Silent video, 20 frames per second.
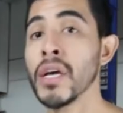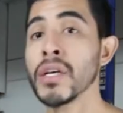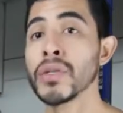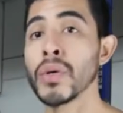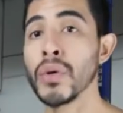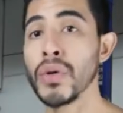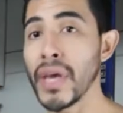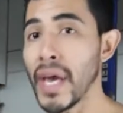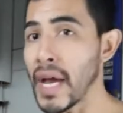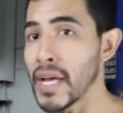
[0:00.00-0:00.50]

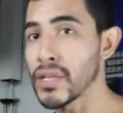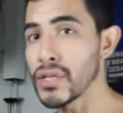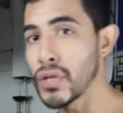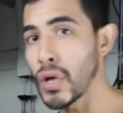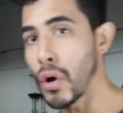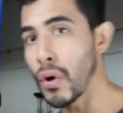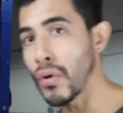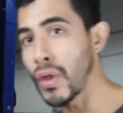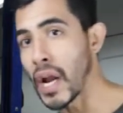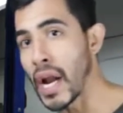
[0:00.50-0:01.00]
So you guys
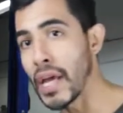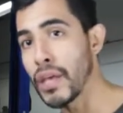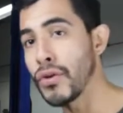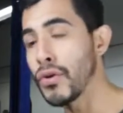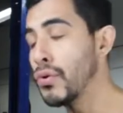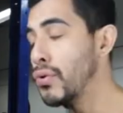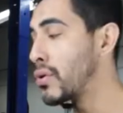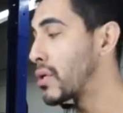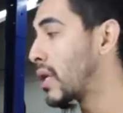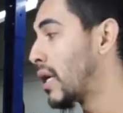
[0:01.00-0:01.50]
know that I
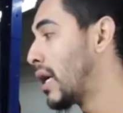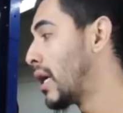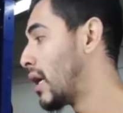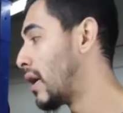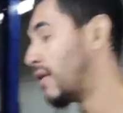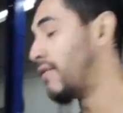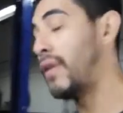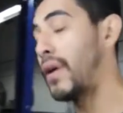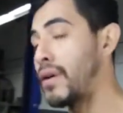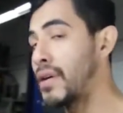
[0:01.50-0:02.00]
use
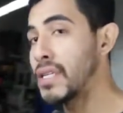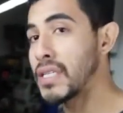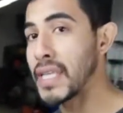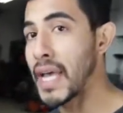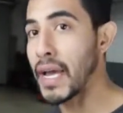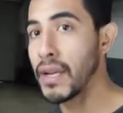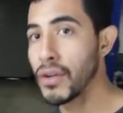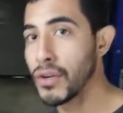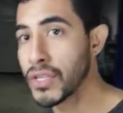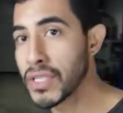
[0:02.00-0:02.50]
a very
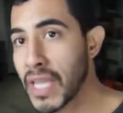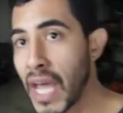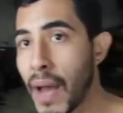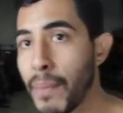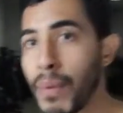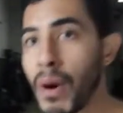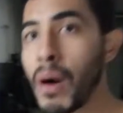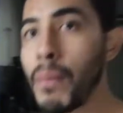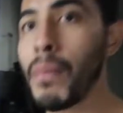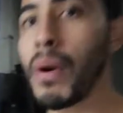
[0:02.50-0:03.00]
standard
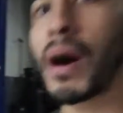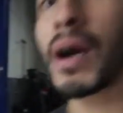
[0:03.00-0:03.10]
Snap-on